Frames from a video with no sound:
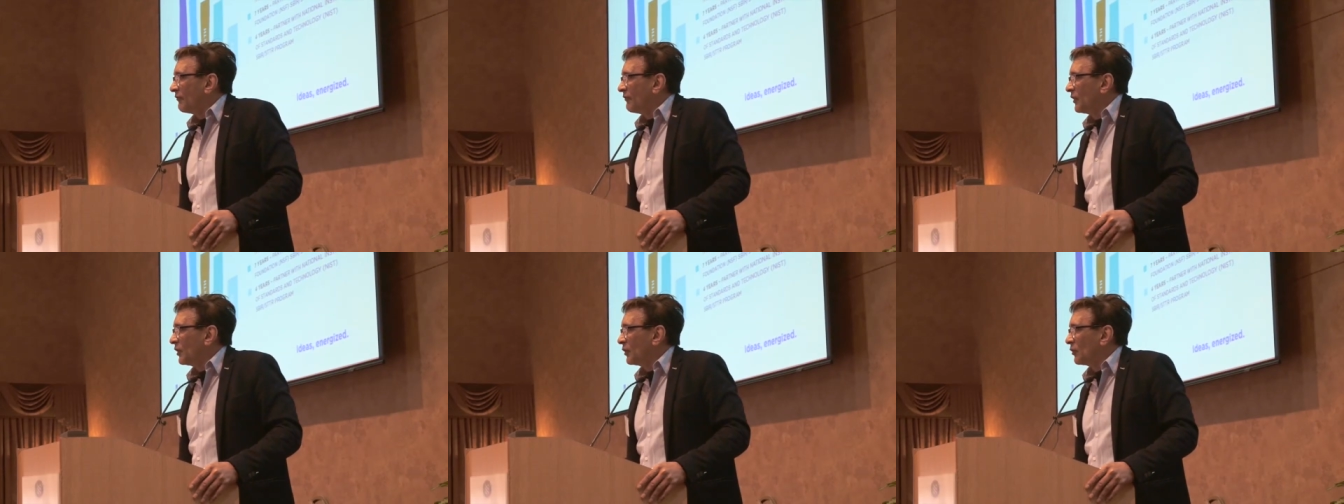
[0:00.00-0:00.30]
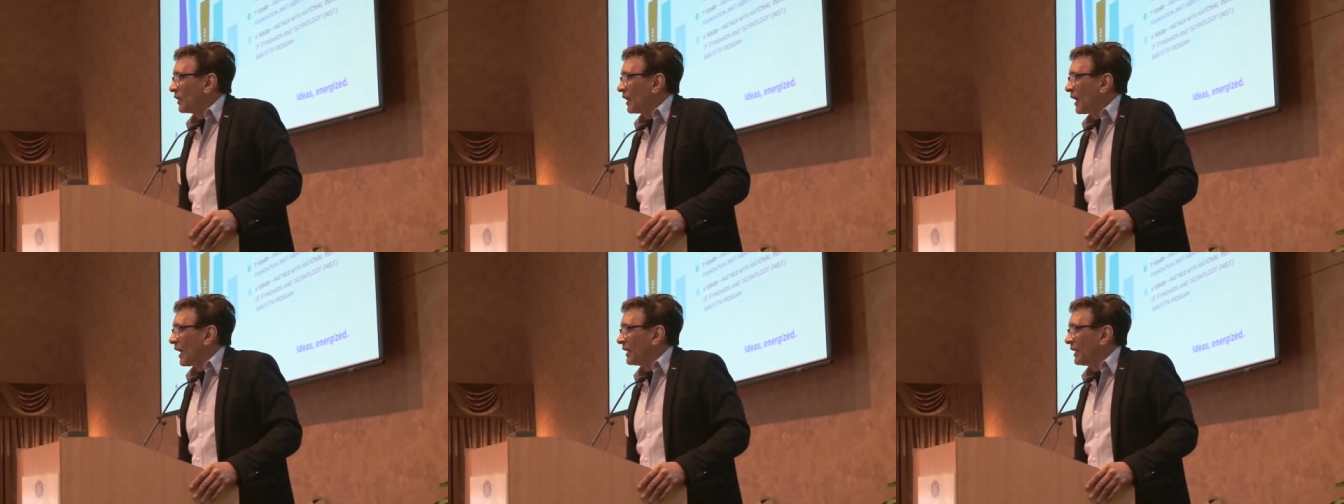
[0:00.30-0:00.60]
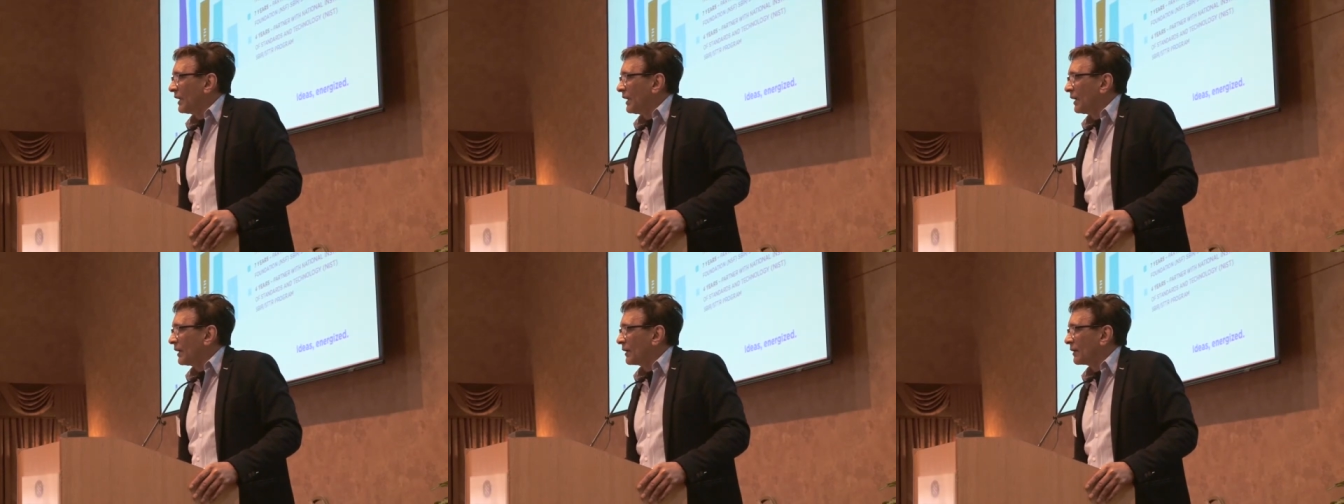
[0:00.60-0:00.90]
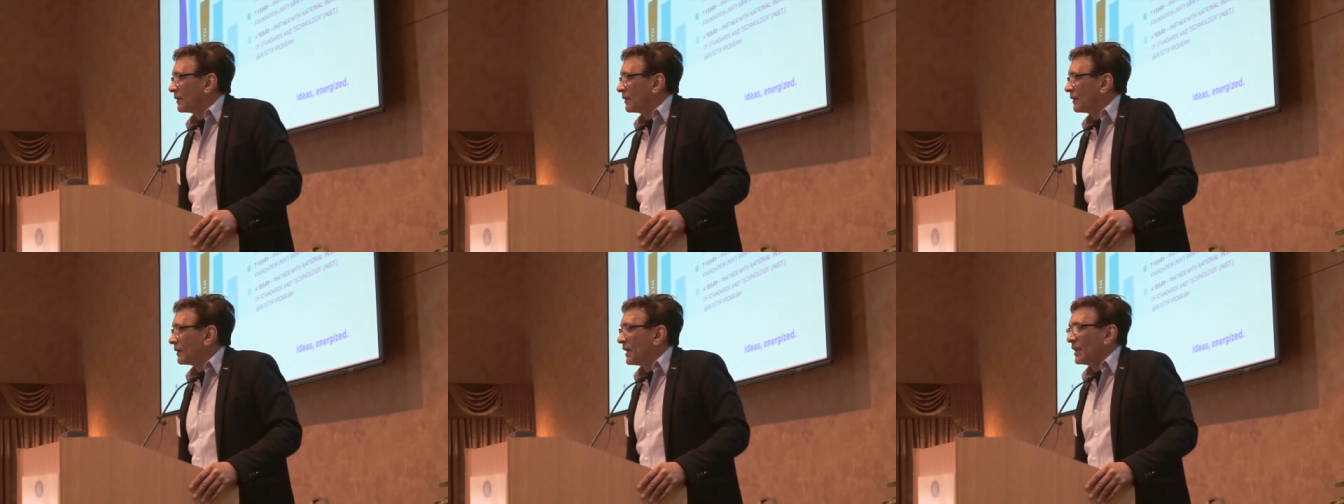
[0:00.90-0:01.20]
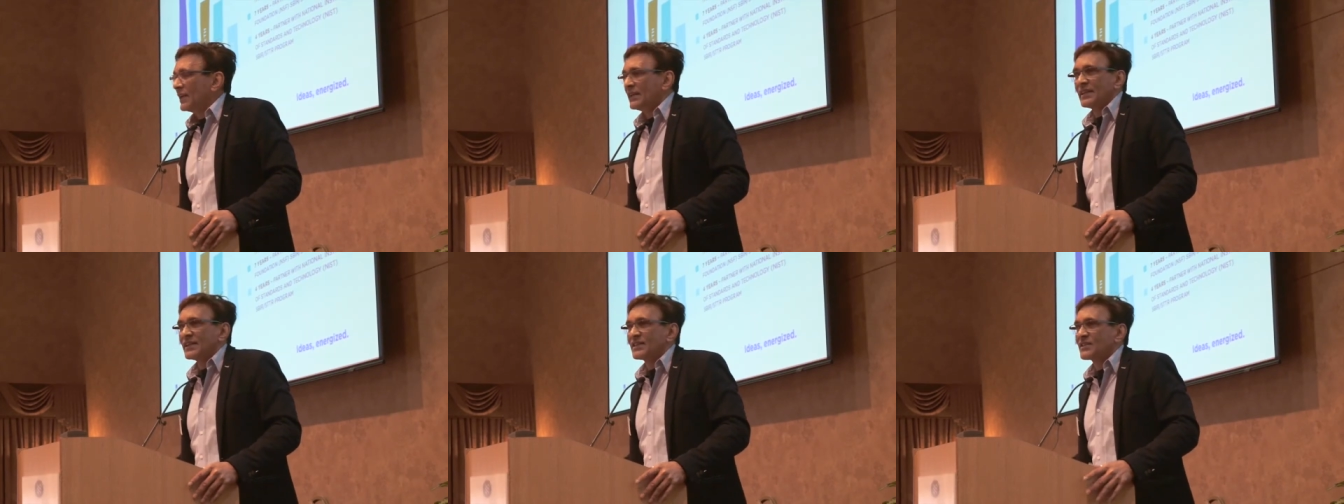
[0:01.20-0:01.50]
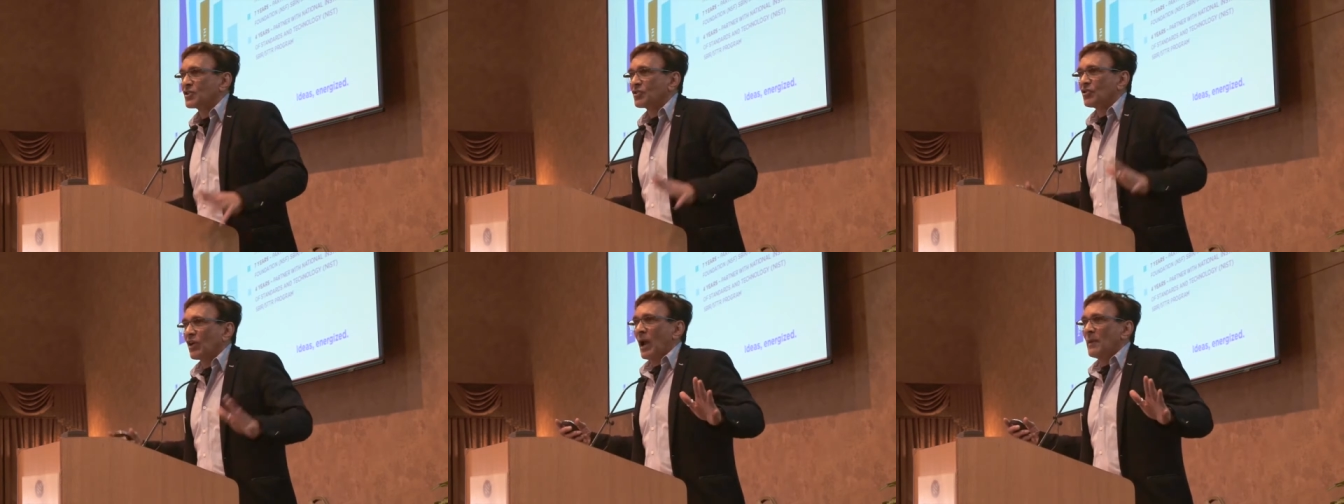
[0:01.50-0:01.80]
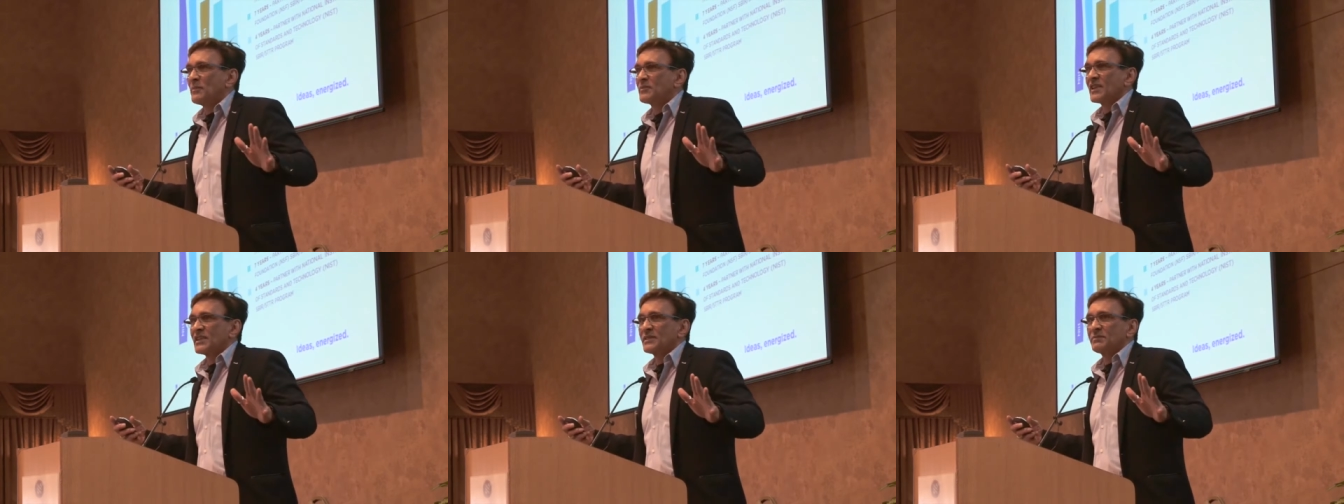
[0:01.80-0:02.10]
fuel, and heal.
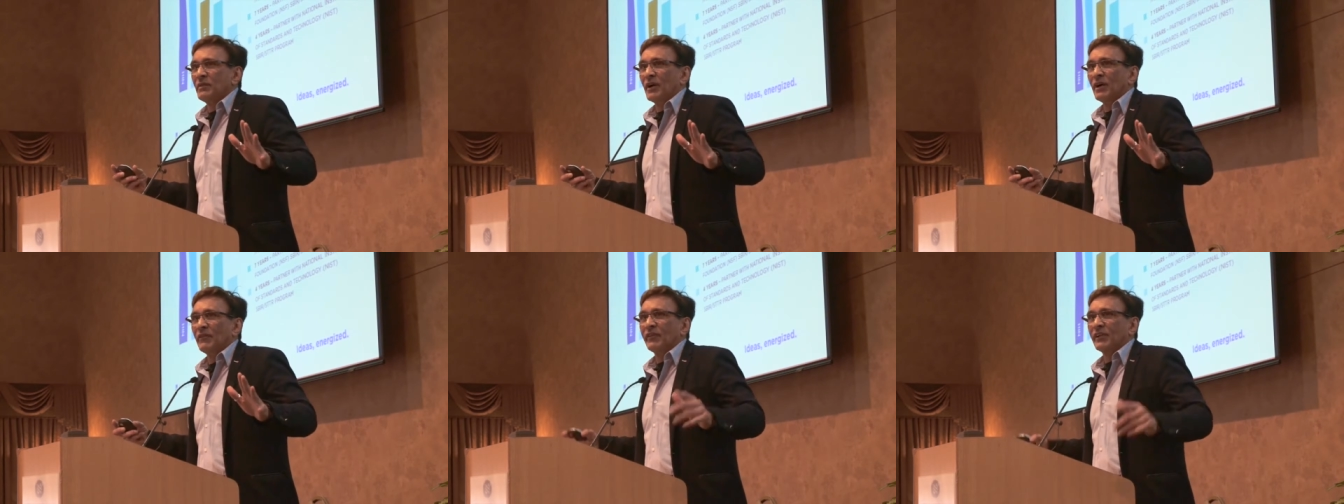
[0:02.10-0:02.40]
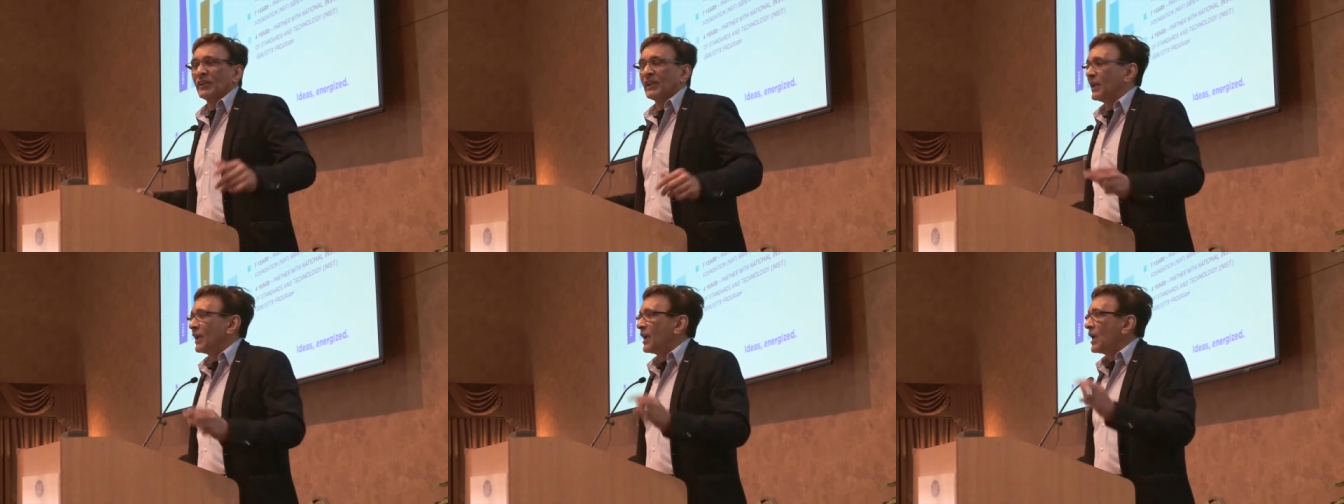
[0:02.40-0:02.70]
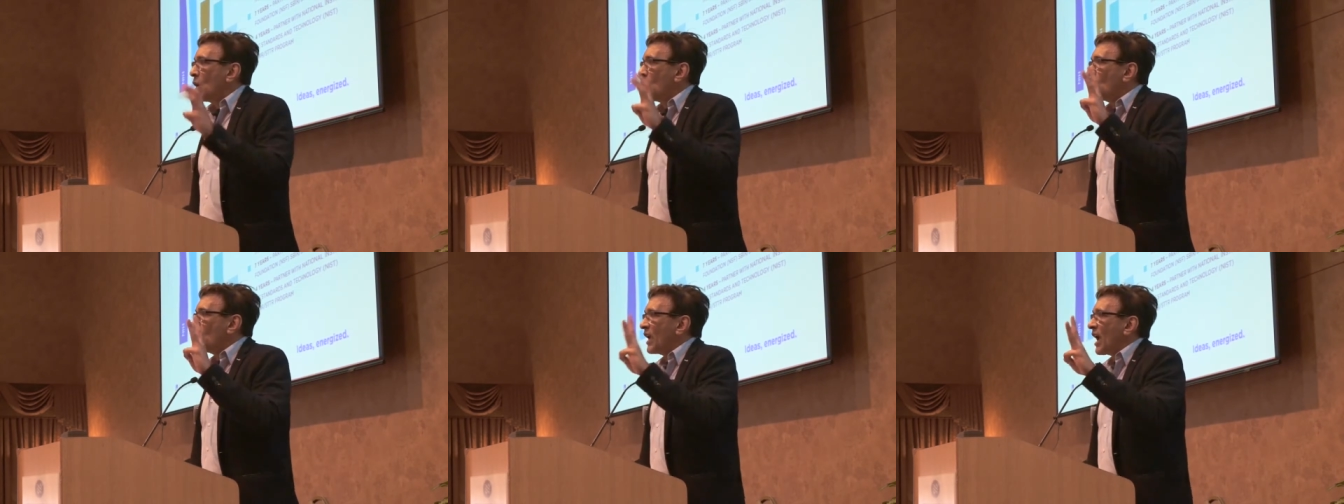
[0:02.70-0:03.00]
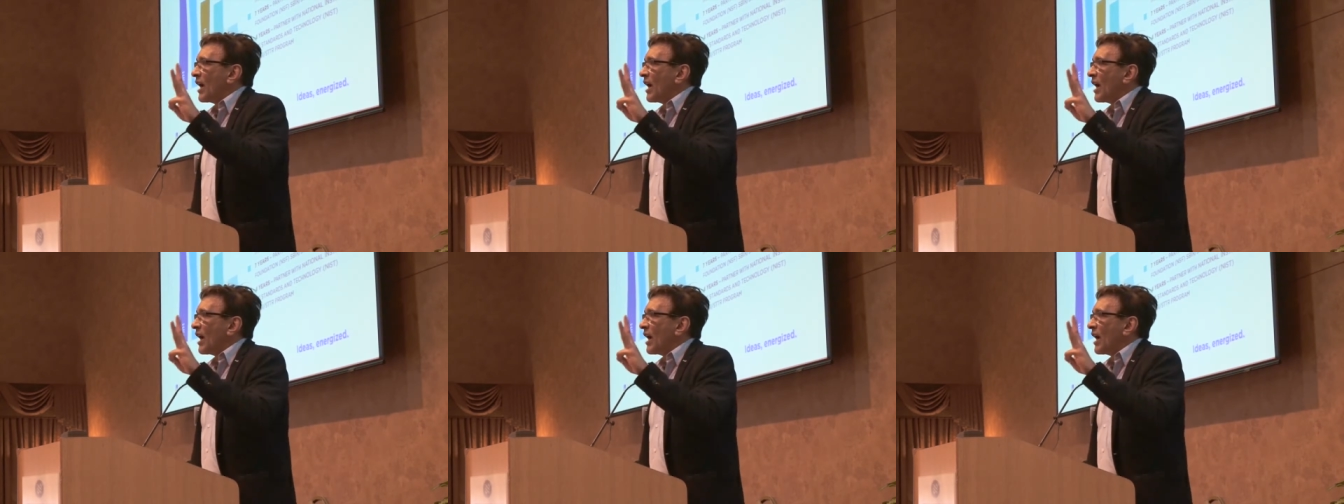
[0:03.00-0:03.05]
Describes us perfectly.